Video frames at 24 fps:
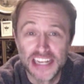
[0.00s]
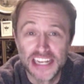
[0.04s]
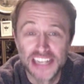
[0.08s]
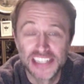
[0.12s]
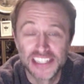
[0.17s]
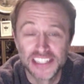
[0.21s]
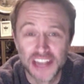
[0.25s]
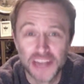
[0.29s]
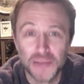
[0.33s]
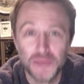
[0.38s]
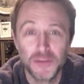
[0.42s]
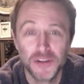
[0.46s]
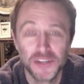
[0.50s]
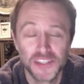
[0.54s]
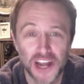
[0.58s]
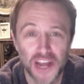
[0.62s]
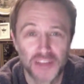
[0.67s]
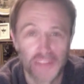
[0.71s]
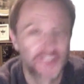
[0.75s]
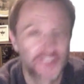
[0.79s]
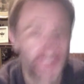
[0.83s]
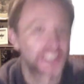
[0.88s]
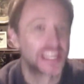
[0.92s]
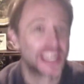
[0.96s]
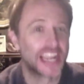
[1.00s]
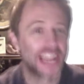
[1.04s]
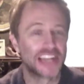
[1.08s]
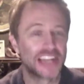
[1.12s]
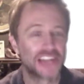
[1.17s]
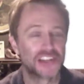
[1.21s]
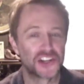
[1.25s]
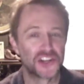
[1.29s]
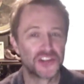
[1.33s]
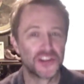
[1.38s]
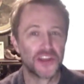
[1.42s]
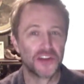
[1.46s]
he stumbles off
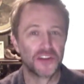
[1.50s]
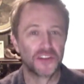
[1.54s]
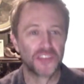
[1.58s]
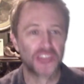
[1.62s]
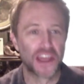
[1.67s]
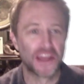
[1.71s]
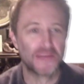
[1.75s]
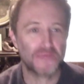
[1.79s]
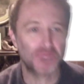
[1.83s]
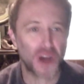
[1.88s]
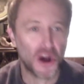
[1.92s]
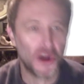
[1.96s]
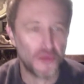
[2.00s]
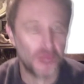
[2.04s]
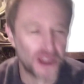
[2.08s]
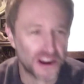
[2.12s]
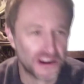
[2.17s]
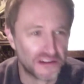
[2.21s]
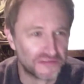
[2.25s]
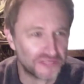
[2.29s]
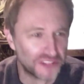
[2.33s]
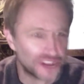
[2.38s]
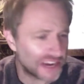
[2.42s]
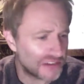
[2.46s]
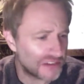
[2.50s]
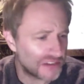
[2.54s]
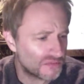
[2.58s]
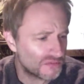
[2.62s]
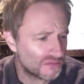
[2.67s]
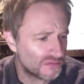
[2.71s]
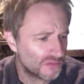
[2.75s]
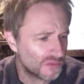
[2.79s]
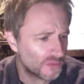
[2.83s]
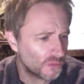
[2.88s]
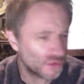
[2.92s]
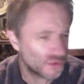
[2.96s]
stage, and there's that moment of like,
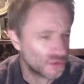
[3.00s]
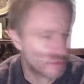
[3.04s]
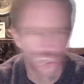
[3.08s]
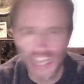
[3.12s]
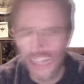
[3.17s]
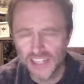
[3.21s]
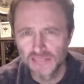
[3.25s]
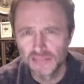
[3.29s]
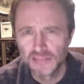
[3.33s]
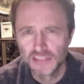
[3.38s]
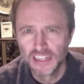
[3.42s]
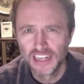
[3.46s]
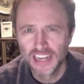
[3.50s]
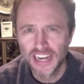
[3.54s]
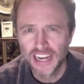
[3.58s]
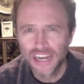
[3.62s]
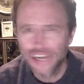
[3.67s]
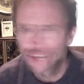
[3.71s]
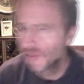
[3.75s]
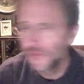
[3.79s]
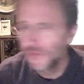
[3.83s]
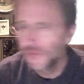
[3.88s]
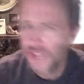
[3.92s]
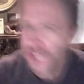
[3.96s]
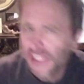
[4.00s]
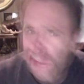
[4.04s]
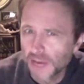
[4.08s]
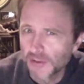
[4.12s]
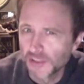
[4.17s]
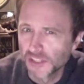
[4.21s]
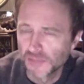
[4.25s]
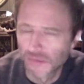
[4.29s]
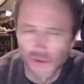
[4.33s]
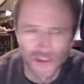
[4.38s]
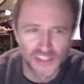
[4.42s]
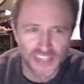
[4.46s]
was that? I don't think that
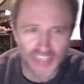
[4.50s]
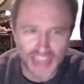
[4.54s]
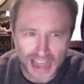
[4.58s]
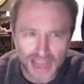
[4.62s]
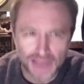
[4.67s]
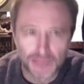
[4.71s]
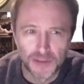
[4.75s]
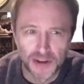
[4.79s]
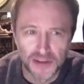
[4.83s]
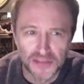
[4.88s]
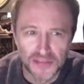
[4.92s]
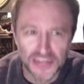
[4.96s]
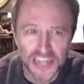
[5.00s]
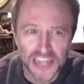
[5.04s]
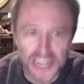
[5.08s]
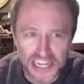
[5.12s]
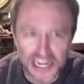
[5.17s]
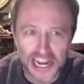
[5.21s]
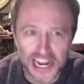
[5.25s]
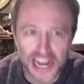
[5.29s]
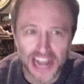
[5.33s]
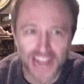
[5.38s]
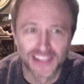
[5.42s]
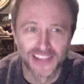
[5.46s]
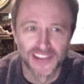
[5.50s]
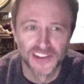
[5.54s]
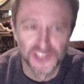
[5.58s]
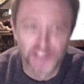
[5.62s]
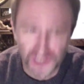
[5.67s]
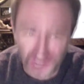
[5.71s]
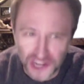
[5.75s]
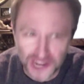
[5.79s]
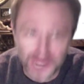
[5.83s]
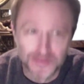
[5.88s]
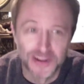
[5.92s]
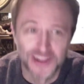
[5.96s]
was supposed to happen. I think he got
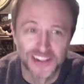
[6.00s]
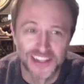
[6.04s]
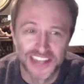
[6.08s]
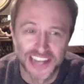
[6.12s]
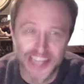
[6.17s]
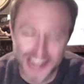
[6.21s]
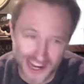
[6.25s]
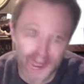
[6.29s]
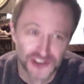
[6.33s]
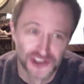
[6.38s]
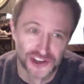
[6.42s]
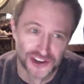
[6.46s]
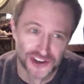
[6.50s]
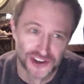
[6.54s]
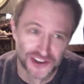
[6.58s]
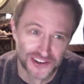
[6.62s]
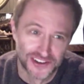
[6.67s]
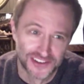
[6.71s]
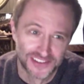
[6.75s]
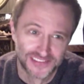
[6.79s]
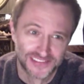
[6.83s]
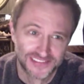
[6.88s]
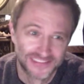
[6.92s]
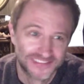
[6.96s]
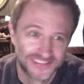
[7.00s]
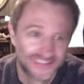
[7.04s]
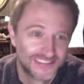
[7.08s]
legitimately injured.